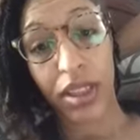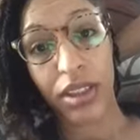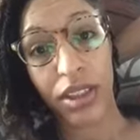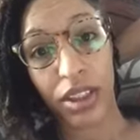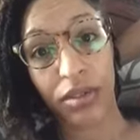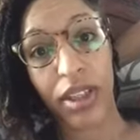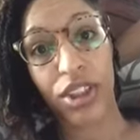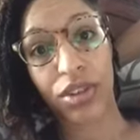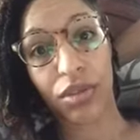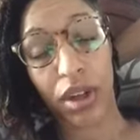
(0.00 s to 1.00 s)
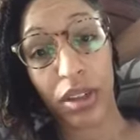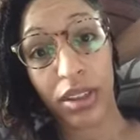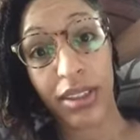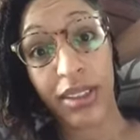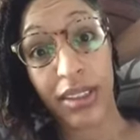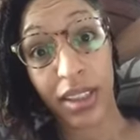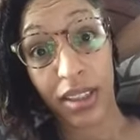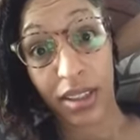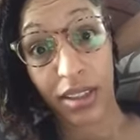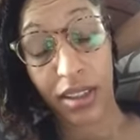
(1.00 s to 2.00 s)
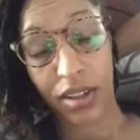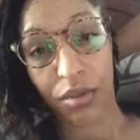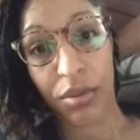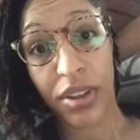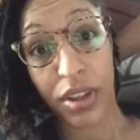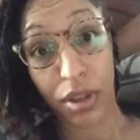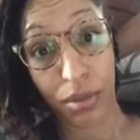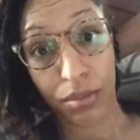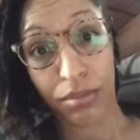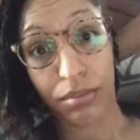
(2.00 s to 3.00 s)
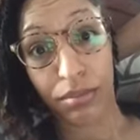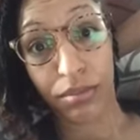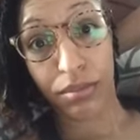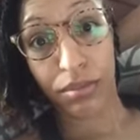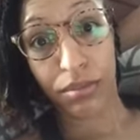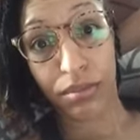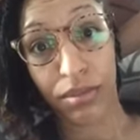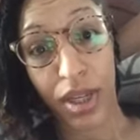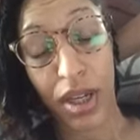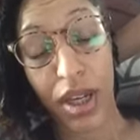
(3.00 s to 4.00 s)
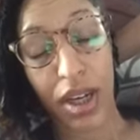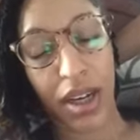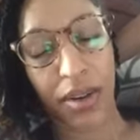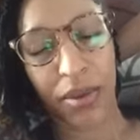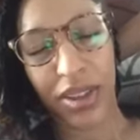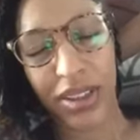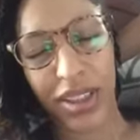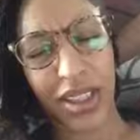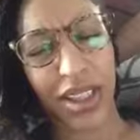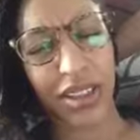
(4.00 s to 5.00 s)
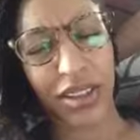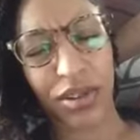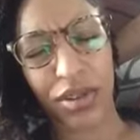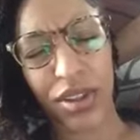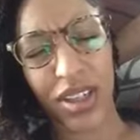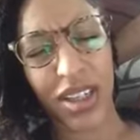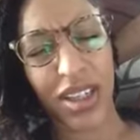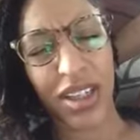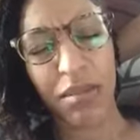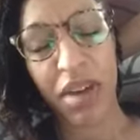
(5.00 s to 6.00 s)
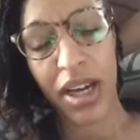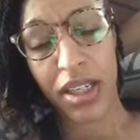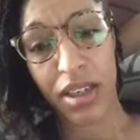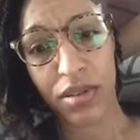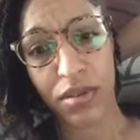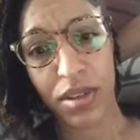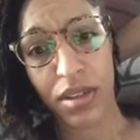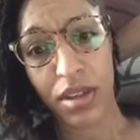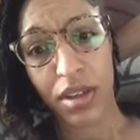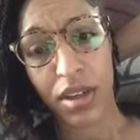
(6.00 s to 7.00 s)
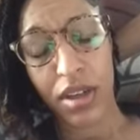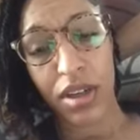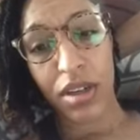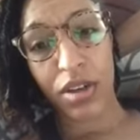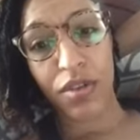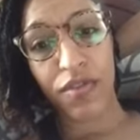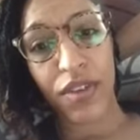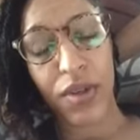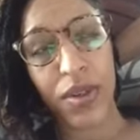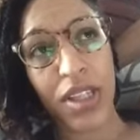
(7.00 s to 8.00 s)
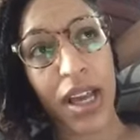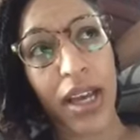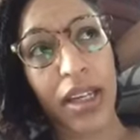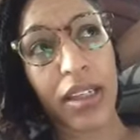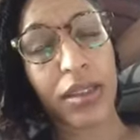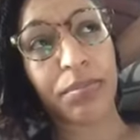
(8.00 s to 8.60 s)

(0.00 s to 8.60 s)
Generational curses end with you. And I want to say that to anybody else who feels like